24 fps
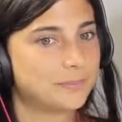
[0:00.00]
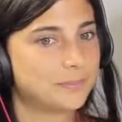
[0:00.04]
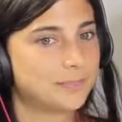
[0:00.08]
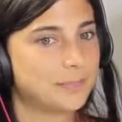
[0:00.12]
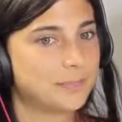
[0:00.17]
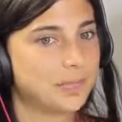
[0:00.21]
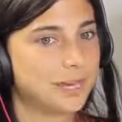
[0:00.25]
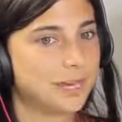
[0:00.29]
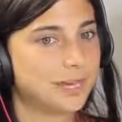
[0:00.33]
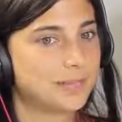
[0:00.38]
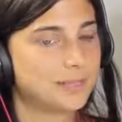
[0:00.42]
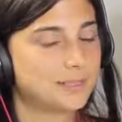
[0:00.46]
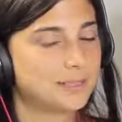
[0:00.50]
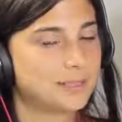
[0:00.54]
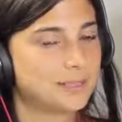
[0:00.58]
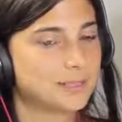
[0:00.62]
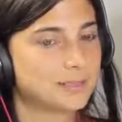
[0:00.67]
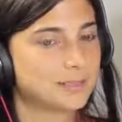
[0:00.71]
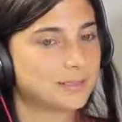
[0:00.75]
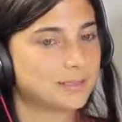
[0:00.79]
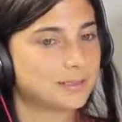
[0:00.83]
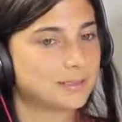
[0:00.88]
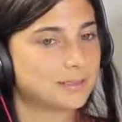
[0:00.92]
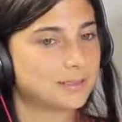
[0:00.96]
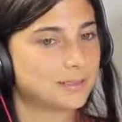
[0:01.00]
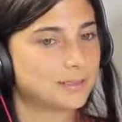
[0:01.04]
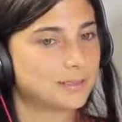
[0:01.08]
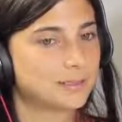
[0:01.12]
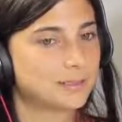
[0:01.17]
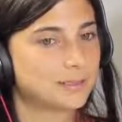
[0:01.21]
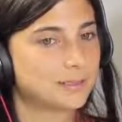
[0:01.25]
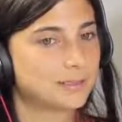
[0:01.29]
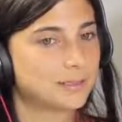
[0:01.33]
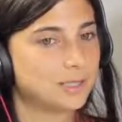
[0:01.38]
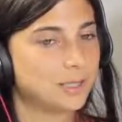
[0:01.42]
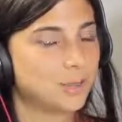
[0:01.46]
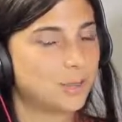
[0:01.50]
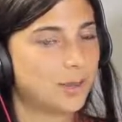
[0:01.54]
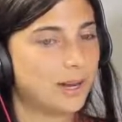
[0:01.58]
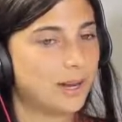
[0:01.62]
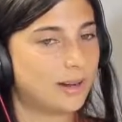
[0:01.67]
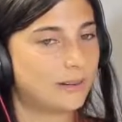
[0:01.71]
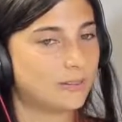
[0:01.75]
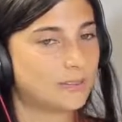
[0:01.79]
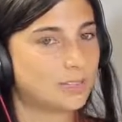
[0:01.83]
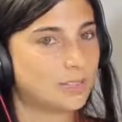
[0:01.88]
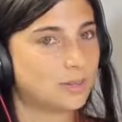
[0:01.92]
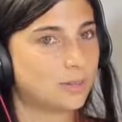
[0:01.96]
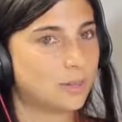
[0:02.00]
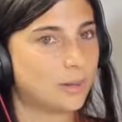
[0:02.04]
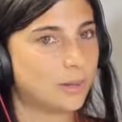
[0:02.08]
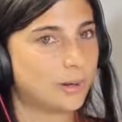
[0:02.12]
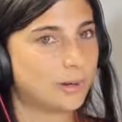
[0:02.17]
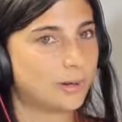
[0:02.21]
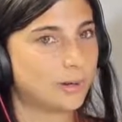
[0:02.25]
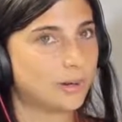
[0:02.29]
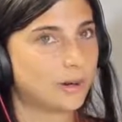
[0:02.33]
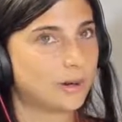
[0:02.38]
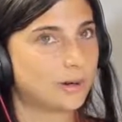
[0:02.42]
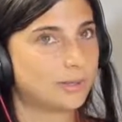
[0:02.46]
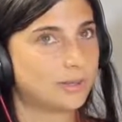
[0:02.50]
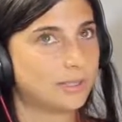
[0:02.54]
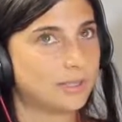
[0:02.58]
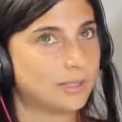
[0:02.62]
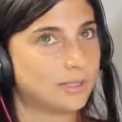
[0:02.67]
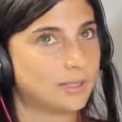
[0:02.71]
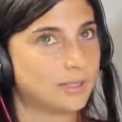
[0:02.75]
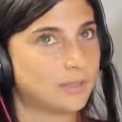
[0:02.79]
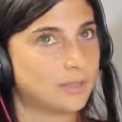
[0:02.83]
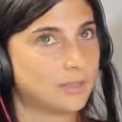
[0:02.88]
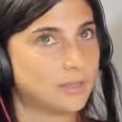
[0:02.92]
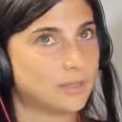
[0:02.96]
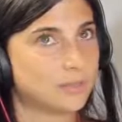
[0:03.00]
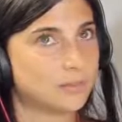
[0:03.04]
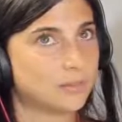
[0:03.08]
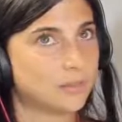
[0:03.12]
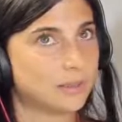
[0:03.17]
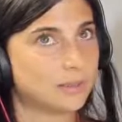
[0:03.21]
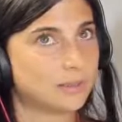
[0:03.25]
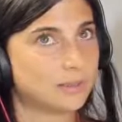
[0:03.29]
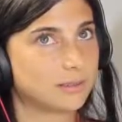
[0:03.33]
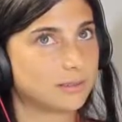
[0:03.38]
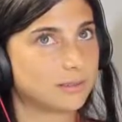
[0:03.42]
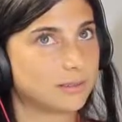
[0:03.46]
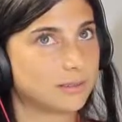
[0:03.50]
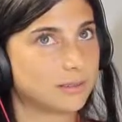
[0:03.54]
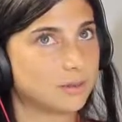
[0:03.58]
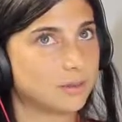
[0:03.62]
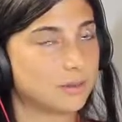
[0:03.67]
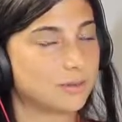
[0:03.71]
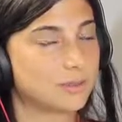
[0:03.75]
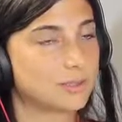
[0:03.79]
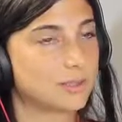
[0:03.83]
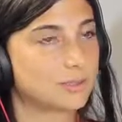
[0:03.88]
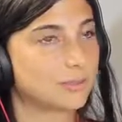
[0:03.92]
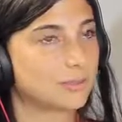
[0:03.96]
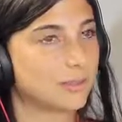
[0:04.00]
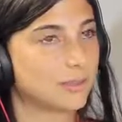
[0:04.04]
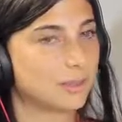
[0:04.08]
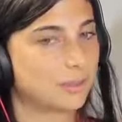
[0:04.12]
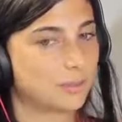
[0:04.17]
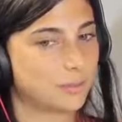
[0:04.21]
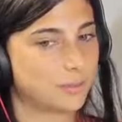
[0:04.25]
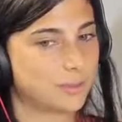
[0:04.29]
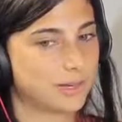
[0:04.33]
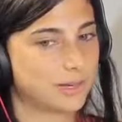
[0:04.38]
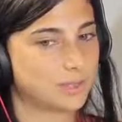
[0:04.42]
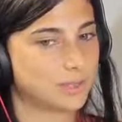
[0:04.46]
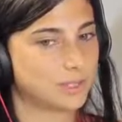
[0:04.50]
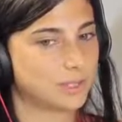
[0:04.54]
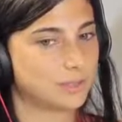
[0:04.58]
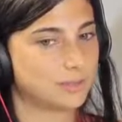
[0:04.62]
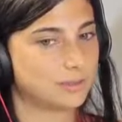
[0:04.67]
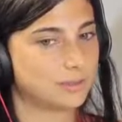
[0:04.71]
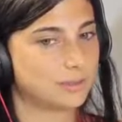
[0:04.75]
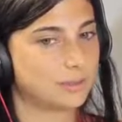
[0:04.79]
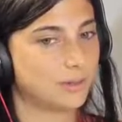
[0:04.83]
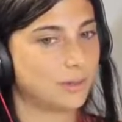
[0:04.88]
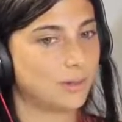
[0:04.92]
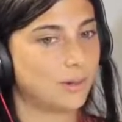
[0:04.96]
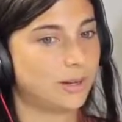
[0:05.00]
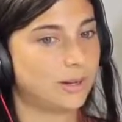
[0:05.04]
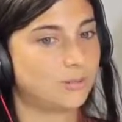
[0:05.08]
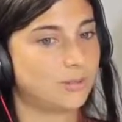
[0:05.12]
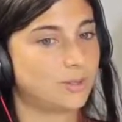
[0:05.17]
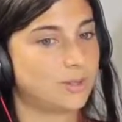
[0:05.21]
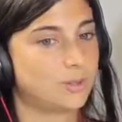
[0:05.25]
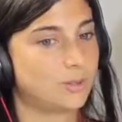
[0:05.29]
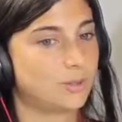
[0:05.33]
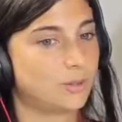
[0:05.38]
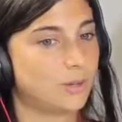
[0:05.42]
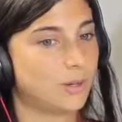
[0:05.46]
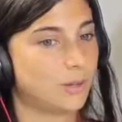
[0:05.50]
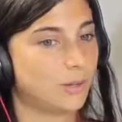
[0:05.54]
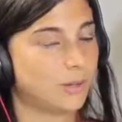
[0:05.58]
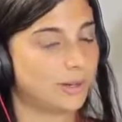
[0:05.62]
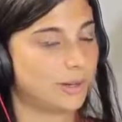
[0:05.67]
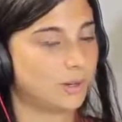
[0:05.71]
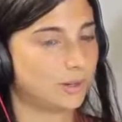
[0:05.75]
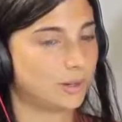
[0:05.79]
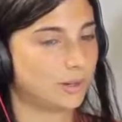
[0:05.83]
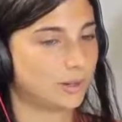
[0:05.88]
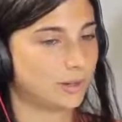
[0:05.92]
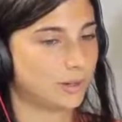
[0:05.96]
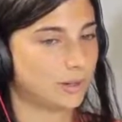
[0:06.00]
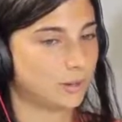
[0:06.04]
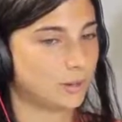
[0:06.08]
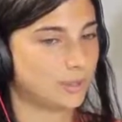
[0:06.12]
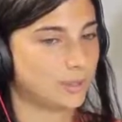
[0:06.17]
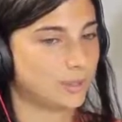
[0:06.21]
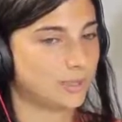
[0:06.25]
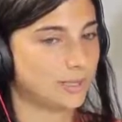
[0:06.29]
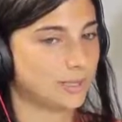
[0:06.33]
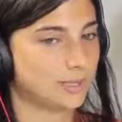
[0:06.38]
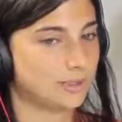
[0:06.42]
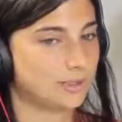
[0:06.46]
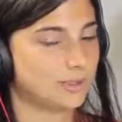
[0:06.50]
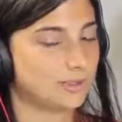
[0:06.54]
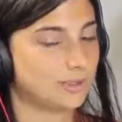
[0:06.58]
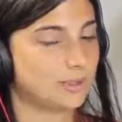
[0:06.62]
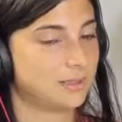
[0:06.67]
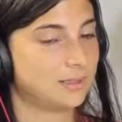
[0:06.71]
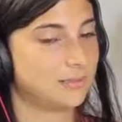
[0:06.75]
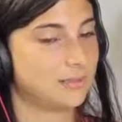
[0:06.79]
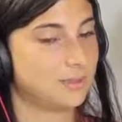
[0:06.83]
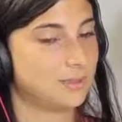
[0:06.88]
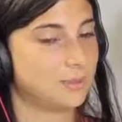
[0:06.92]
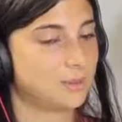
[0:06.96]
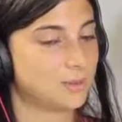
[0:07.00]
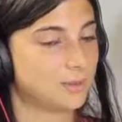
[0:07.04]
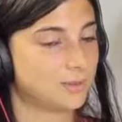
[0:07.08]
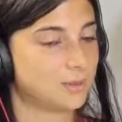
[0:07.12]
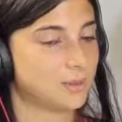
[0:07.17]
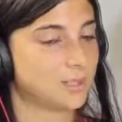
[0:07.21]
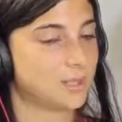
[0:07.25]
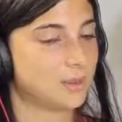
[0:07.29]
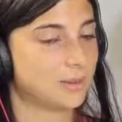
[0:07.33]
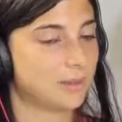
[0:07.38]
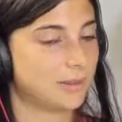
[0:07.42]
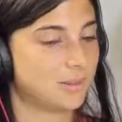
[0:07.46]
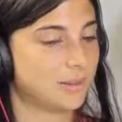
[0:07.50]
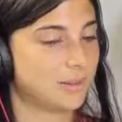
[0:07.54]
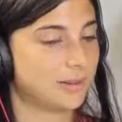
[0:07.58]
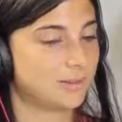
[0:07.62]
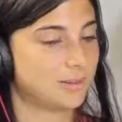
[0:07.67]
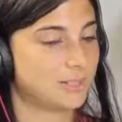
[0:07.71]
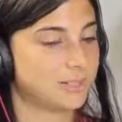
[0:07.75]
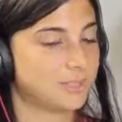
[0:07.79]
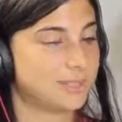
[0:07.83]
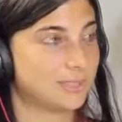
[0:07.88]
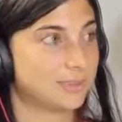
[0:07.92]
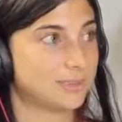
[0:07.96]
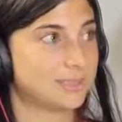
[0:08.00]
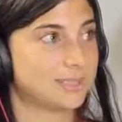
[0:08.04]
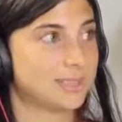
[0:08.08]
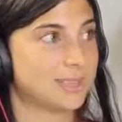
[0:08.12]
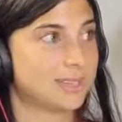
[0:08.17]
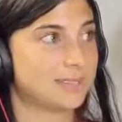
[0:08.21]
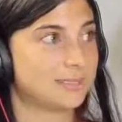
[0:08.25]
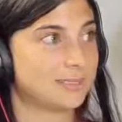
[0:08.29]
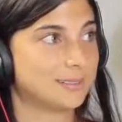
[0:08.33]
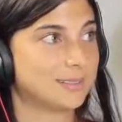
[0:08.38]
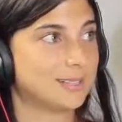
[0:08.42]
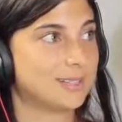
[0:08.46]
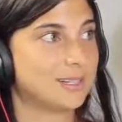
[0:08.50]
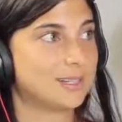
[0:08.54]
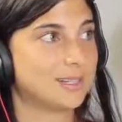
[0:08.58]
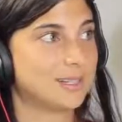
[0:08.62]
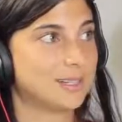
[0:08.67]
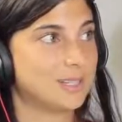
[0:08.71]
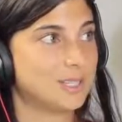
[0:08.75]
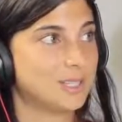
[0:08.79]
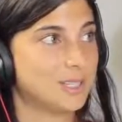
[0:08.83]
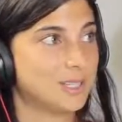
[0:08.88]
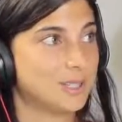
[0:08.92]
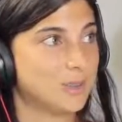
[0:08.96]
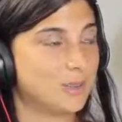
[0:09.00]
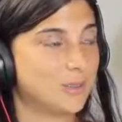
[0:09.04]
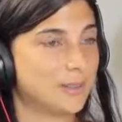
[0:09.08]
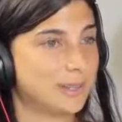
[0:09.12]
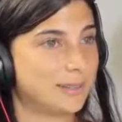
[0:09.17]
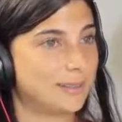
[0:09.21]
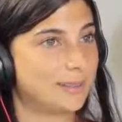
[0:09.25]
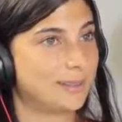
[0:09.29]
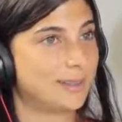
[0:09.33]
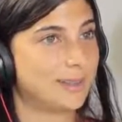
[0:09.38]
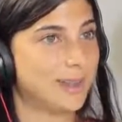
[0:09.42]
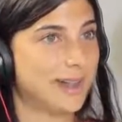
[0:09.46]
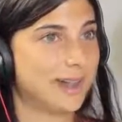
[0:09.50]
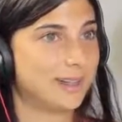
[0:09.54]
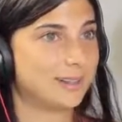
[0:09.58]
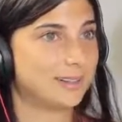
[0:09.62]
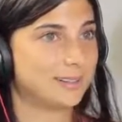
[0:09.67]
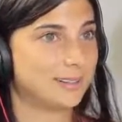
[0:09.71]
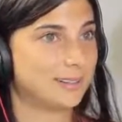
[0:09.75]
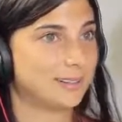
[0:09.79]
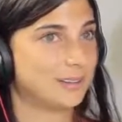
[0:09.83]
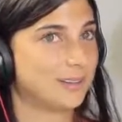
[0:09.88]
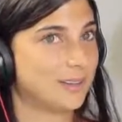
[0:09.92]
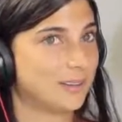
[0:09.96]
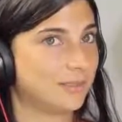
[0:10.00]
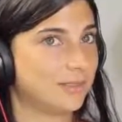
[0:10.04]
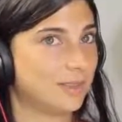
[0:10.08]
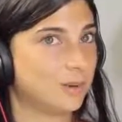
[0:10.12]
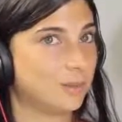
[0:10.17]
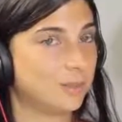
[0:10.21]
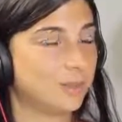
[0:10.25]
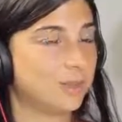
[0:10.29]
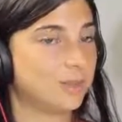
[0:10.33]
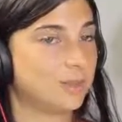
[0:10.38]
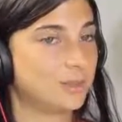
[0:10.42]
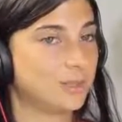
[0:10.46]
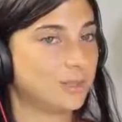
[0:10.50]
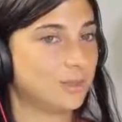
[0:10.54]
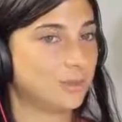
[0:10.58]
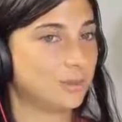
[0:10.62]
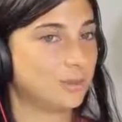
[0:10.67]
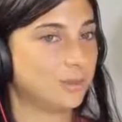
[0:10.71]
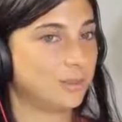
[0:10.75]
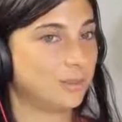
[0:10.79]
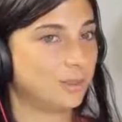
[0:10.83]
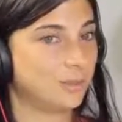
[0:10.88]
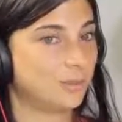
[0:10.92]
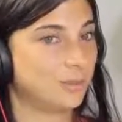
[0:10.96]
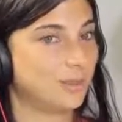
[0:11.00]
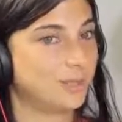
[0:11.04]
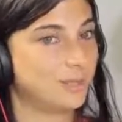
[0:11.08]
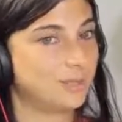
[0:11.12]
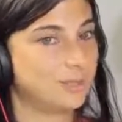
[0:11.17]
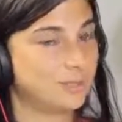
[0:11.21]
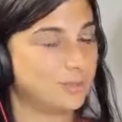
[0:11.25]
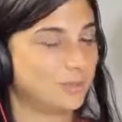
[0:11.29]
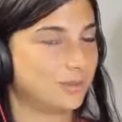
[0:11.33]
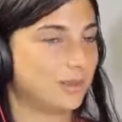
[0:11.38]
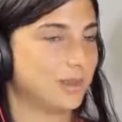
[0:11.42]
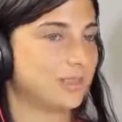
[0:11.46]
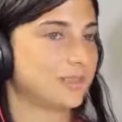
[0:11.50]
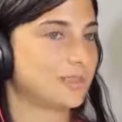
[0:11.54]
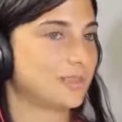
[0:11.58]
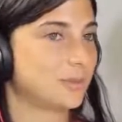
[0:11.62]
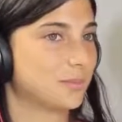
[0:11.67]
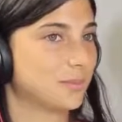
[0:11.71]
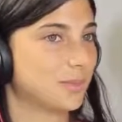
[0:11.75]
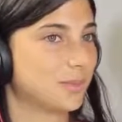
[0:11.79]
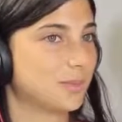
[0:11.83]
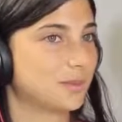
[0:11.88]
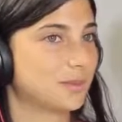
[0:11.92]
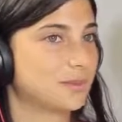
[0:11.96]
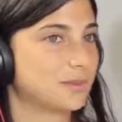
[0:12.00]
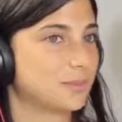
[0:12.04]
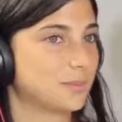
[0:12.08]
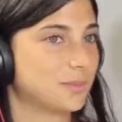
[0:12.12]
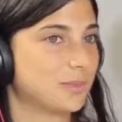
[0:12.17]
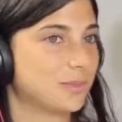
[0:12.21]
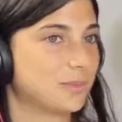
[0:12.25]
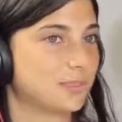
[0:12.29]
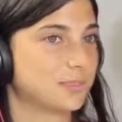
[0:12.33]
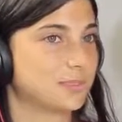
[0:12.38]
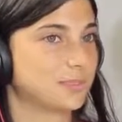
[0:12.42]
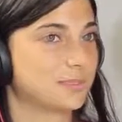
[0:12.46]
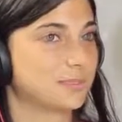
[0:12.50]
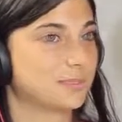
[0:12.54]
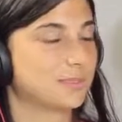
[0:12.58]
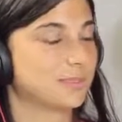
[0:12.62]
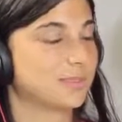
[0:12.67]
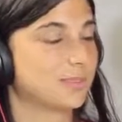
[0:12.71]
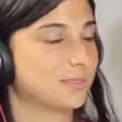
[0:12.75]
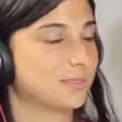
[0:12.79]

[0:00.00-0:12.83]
that you have to pour your heart into something. You have to find your passion. You have to go at it 100%. And if you don't show up every single day doing that and loving what you do, then you need to find something else, because